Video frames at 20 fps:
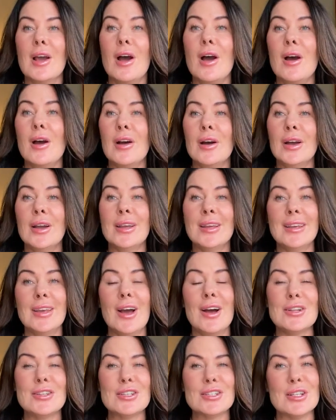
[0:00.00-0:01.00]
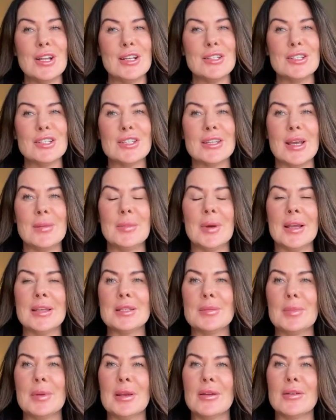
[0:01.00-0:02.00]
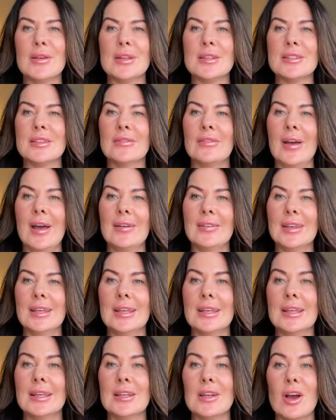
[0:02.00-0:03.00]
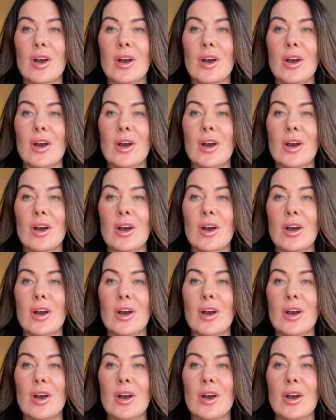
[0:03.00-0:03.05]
Hi, I'd just like to share my experience of having an